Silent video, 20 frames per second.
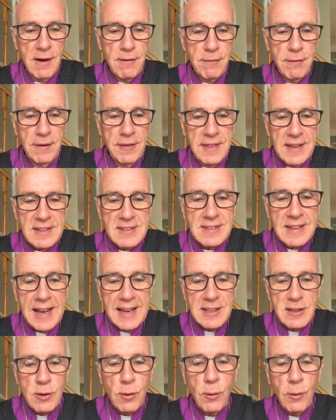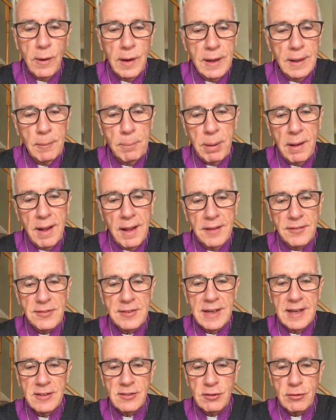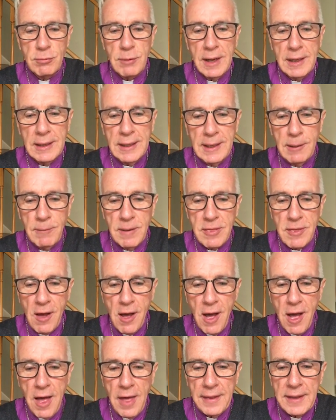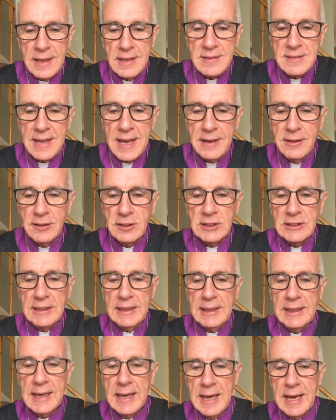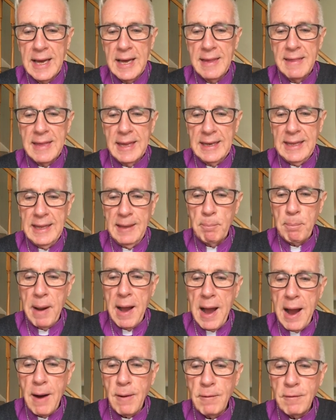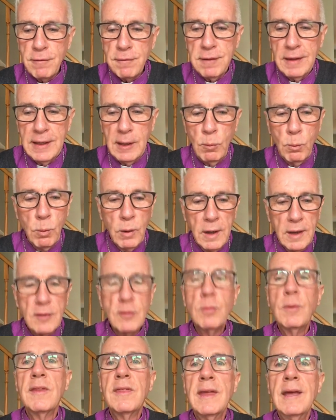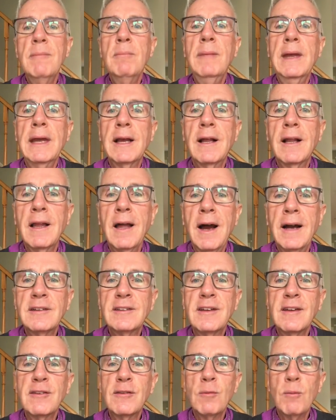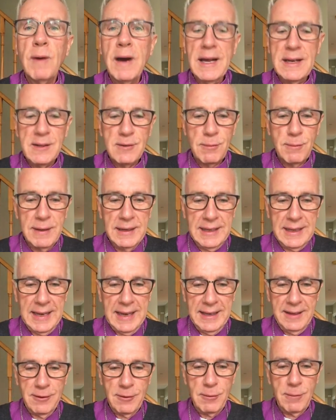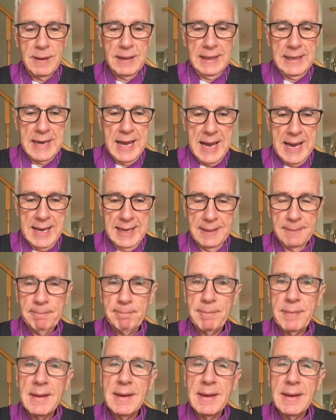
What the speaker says: For this I toil, Paul says, struggling with all his energy, that he powerfully works within me, Colossians 1, 28 and 29.